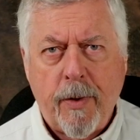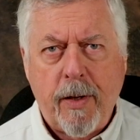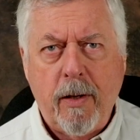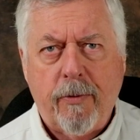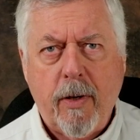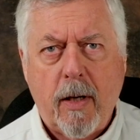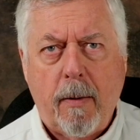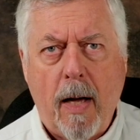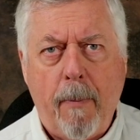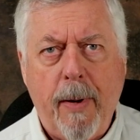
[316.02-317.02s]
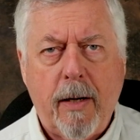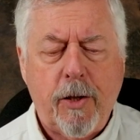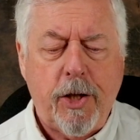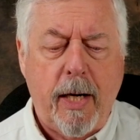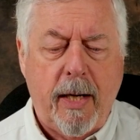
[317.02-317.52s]
you've got a better
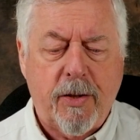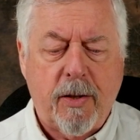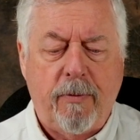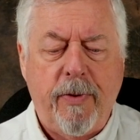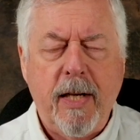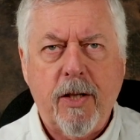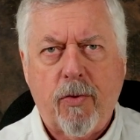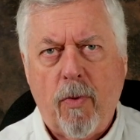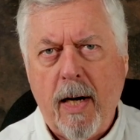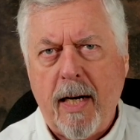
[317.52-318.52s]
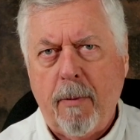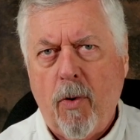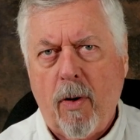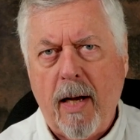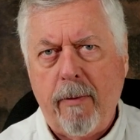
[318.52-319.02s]
chance of this riding
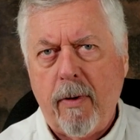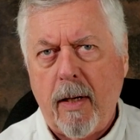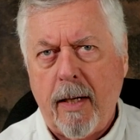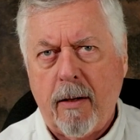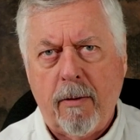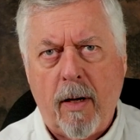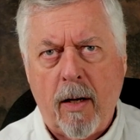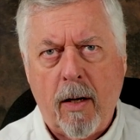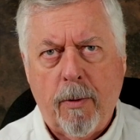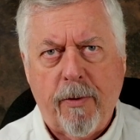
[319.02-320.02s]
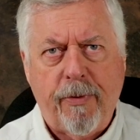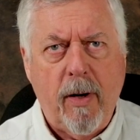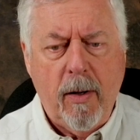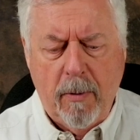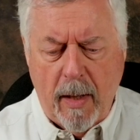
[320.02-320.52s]
more level in a lower
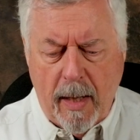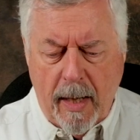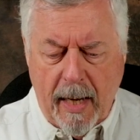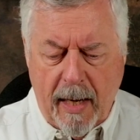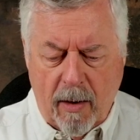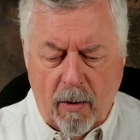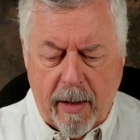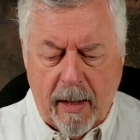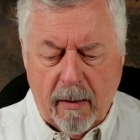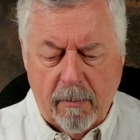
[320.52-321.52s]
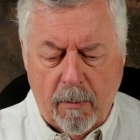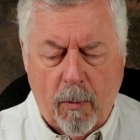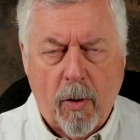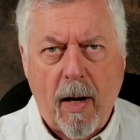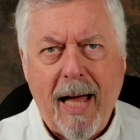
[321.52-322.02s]
flow and looking
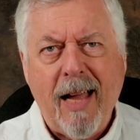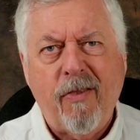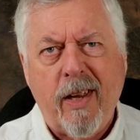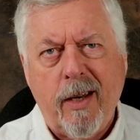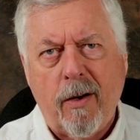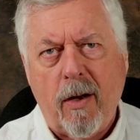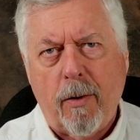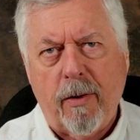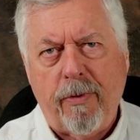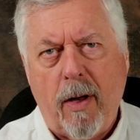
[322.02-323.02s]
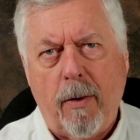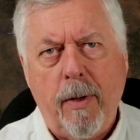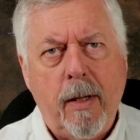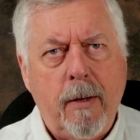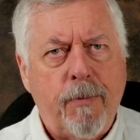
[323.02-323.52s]
more lively in a lower flow.
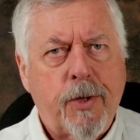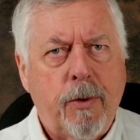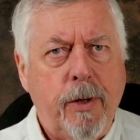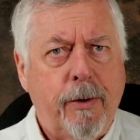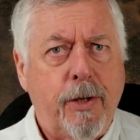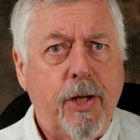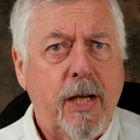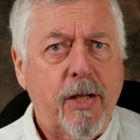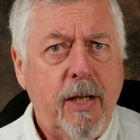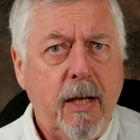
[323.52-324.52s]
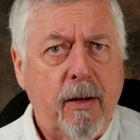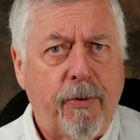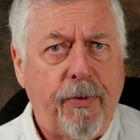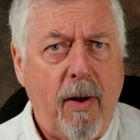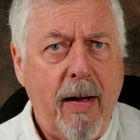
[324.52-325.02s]
So you're adjusting the
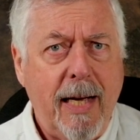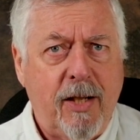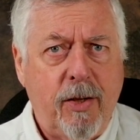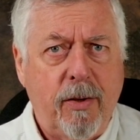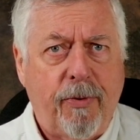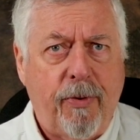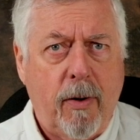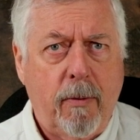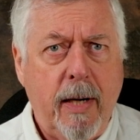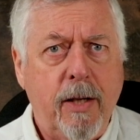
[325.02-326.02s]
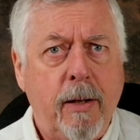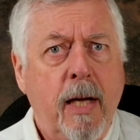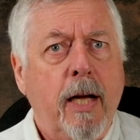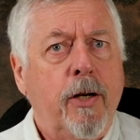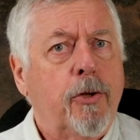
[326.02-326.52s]
fly to the flow rate,
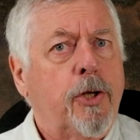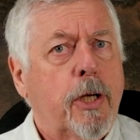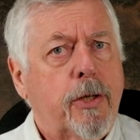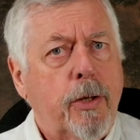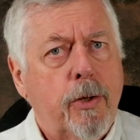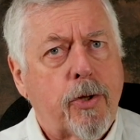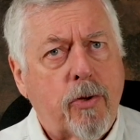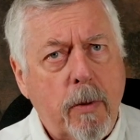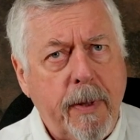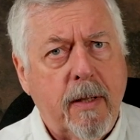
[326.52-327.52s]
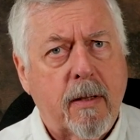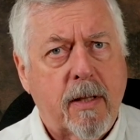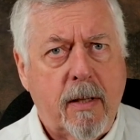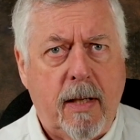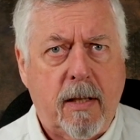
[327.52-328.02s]
and you're adjusting your stripping to the
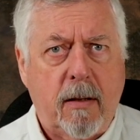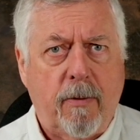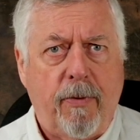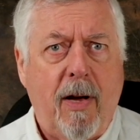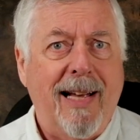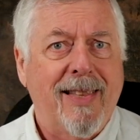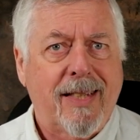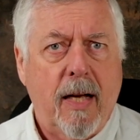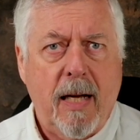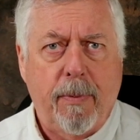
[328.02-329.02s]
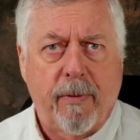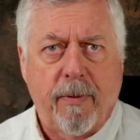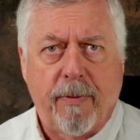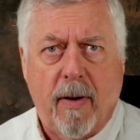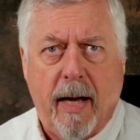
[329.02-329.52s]
size of the fly and the type of the
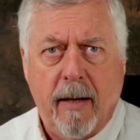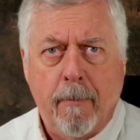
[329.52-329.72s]
fly.